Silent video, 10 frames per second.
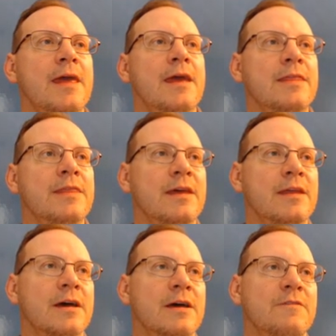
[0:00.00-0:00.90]
And
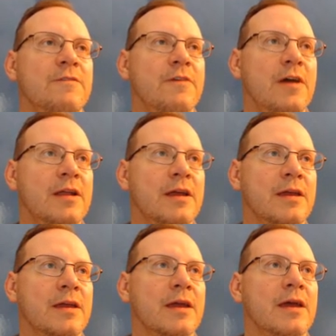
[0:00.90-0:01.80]
then on
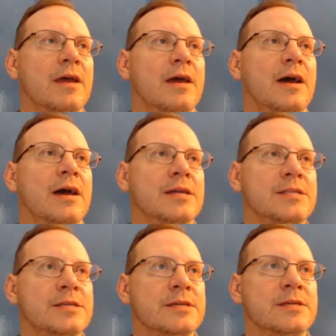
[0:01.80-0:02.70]
Friday, I
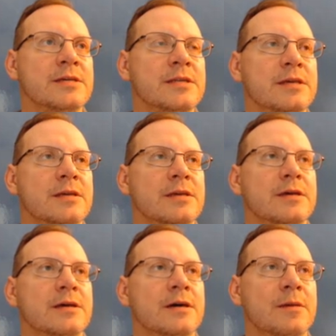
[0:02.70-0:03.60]
did
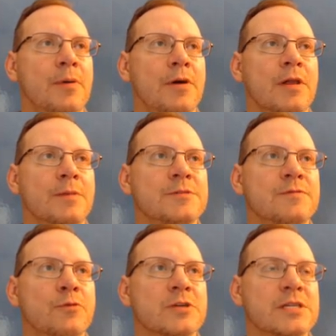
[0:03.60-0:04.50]
pull-ups,
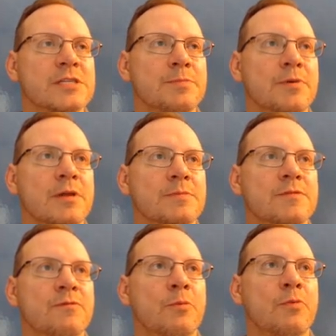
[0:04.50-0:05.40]
4 sets of pull-ups,
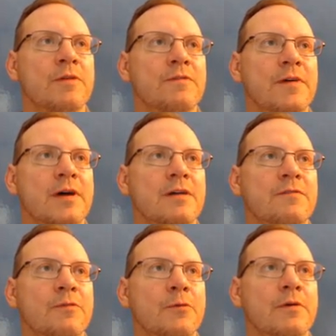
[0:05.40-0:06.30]
4.5,
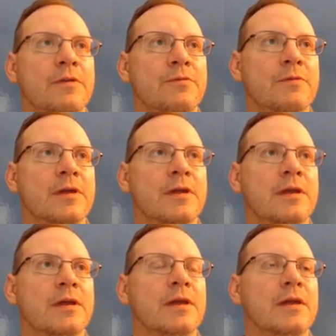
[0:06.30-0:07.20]
4,
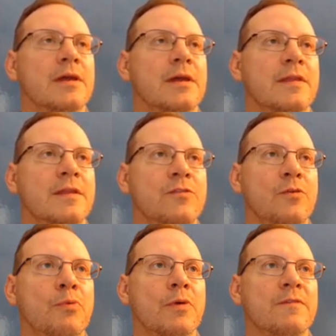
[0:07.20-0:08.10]
3, and then
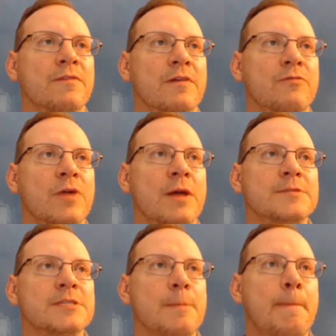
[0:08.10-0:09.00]
2.5
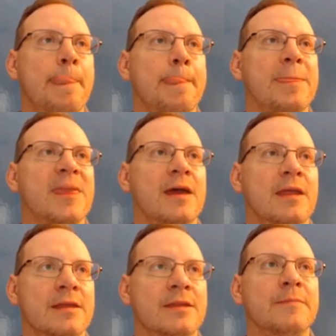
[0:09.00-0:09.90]
reps.
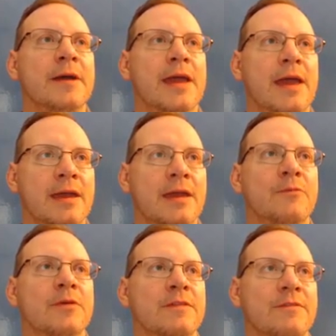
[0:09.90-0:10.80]
And I did my
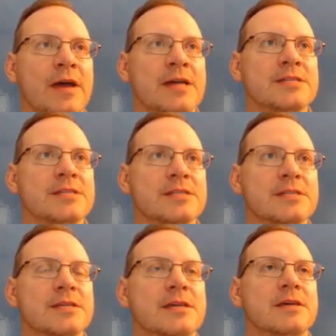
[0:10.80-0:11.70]
hanging with the
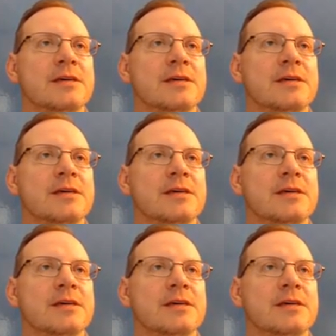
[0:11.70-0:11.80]
vest.